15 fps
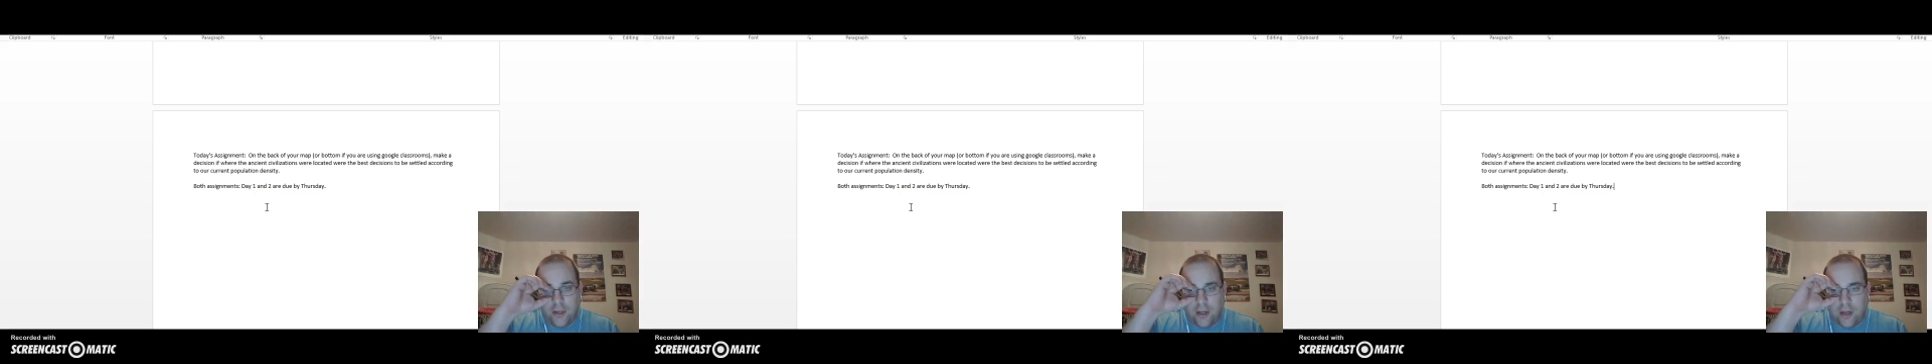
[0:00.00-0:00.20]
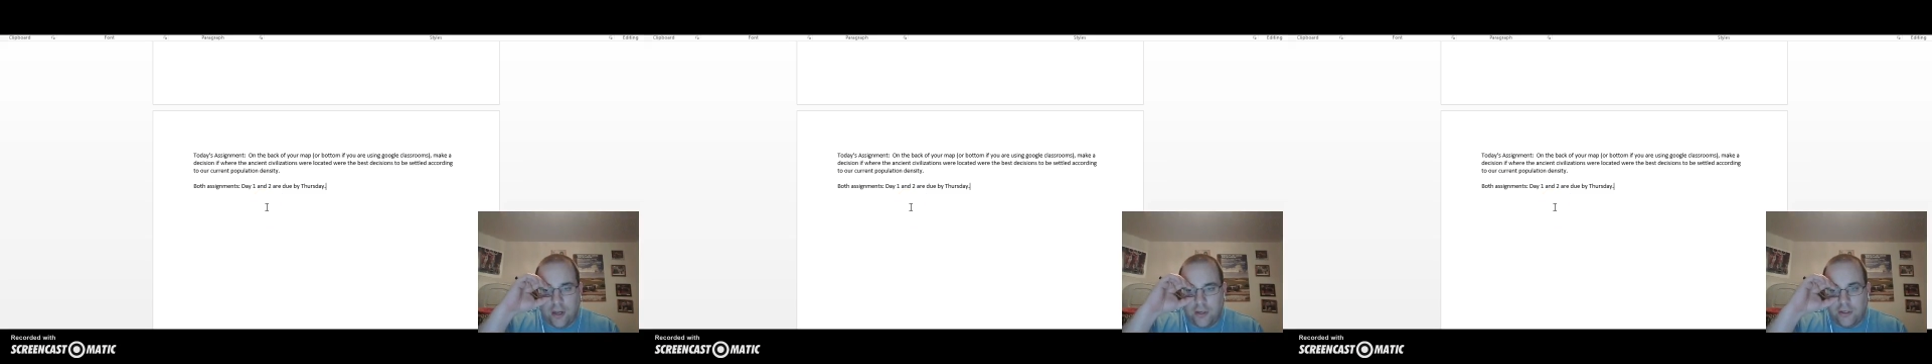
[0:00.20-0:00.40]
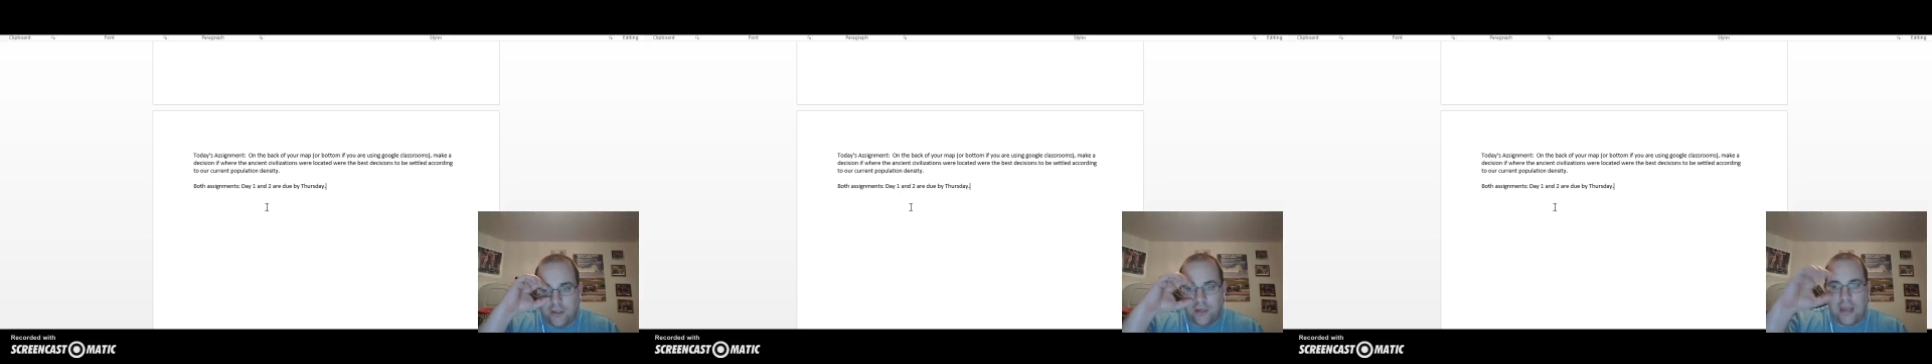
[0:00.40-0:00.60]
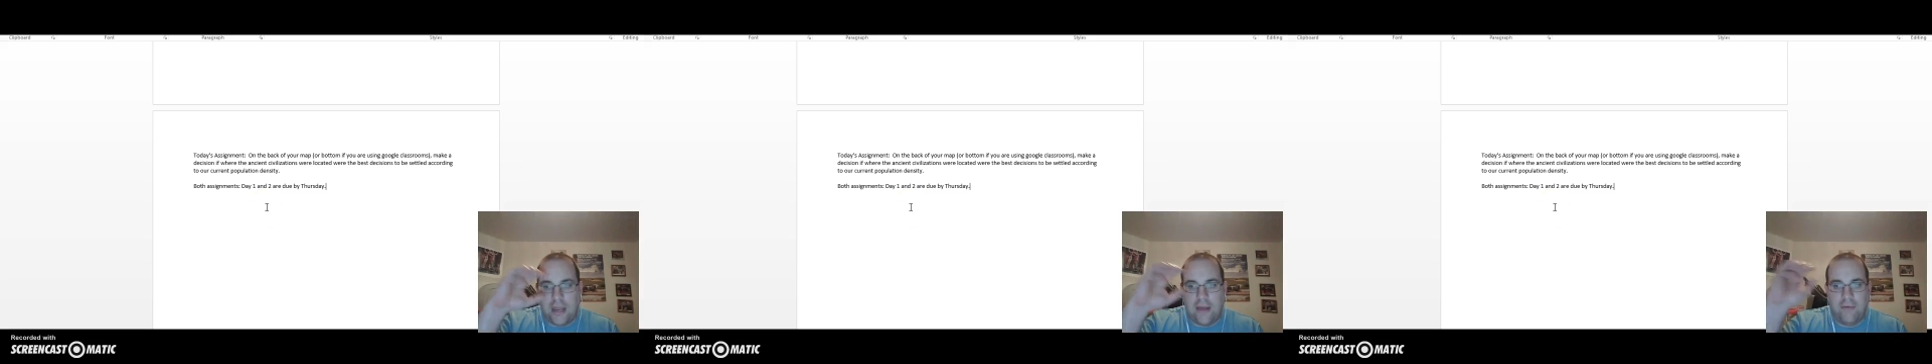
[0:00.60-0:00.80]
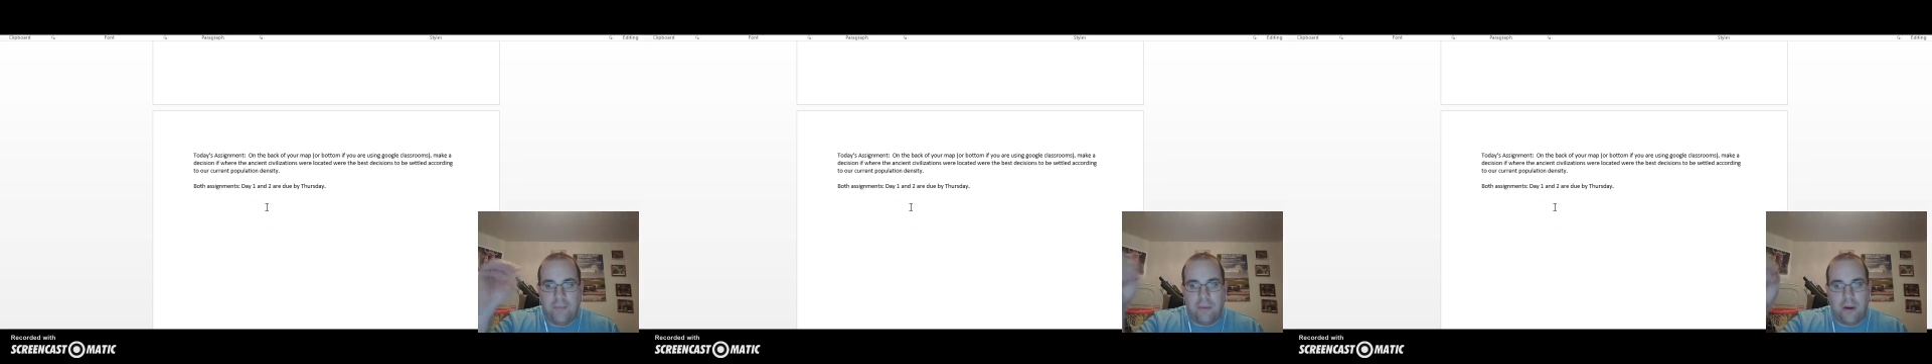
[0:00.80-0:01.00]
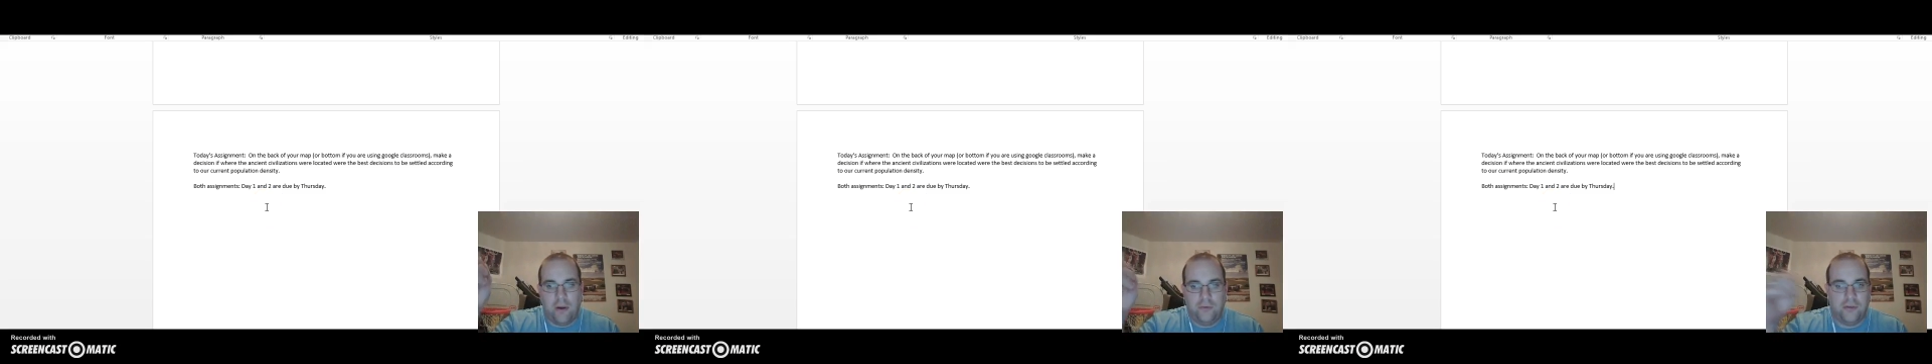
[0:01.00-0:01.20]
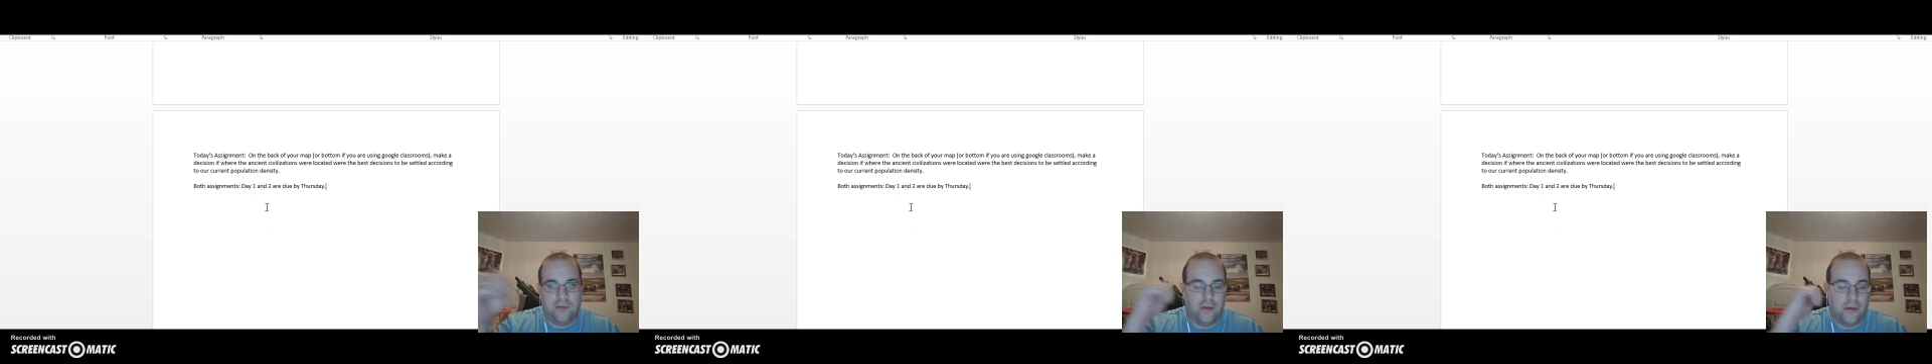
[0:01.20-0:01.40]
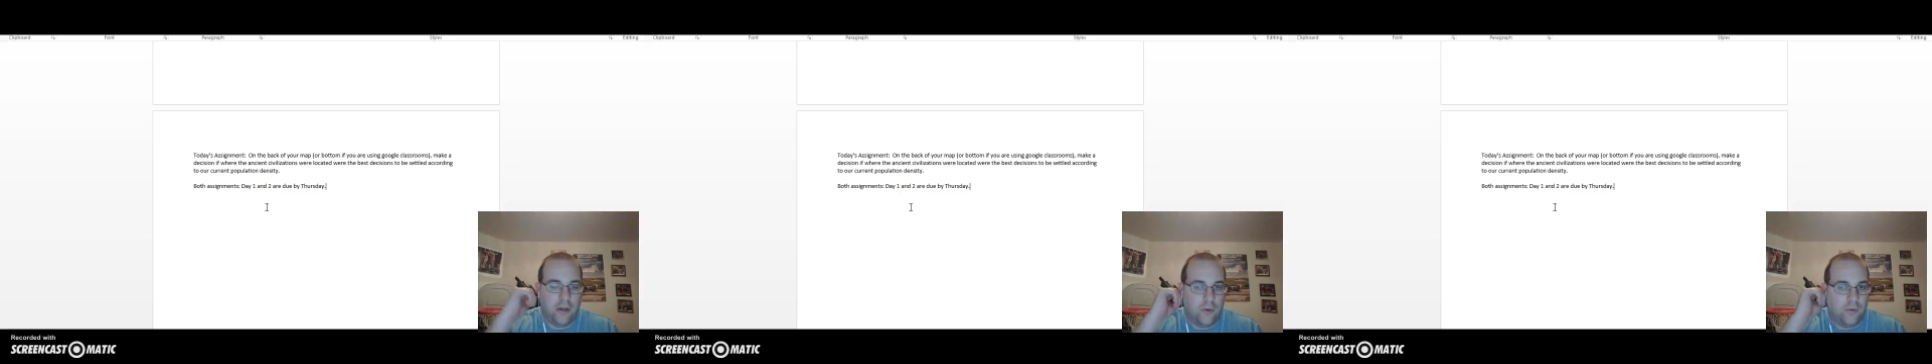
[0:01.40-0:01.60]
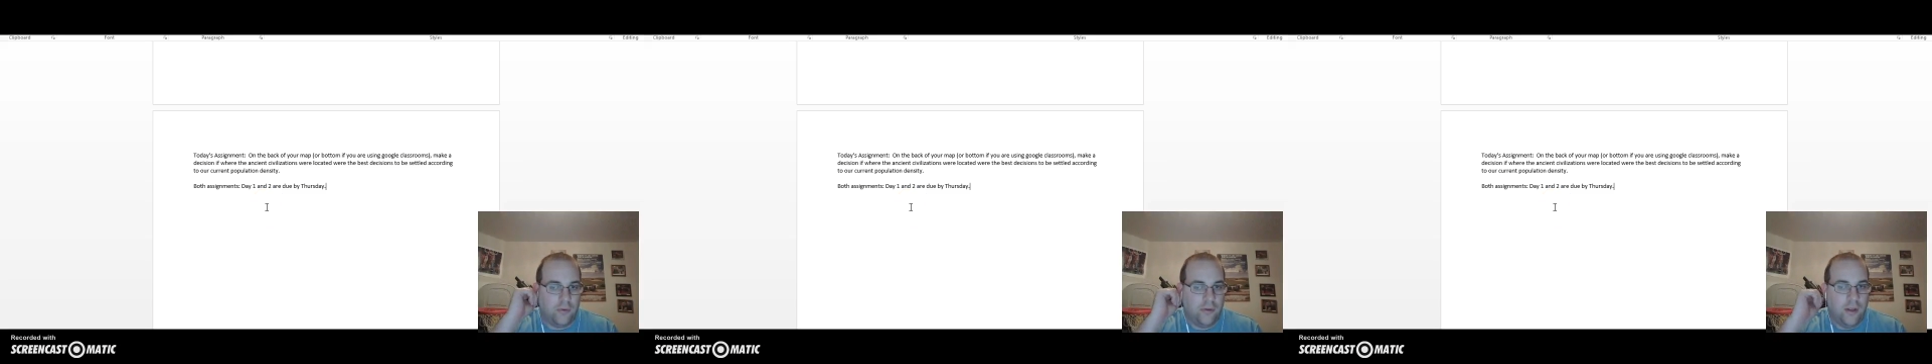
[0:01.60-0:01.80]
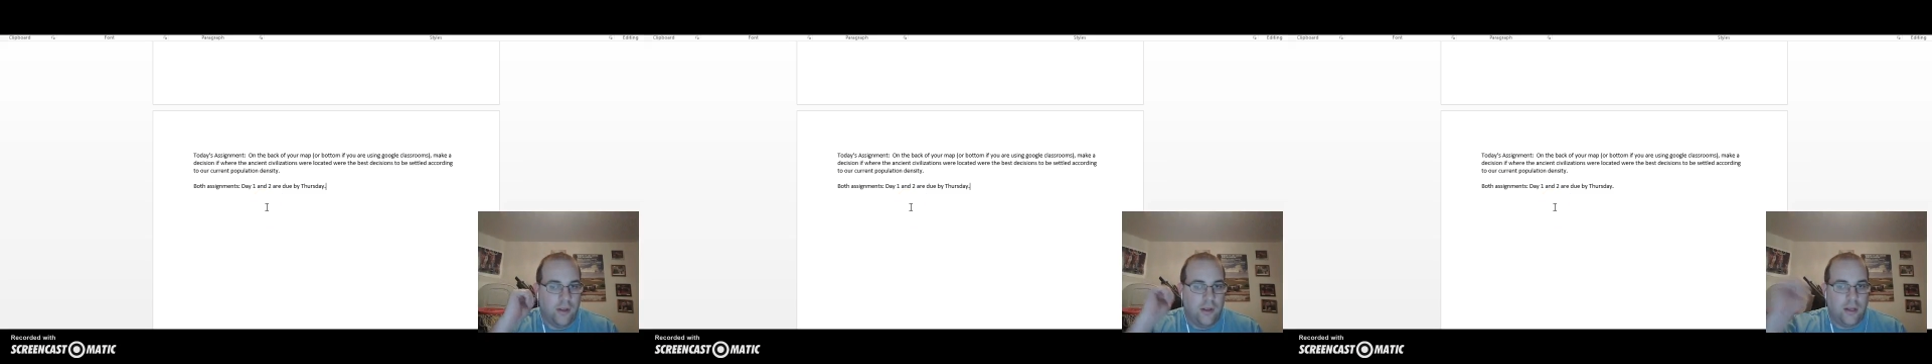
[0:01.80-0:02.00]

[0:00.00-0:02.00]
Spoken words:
you're going to have a post-it note,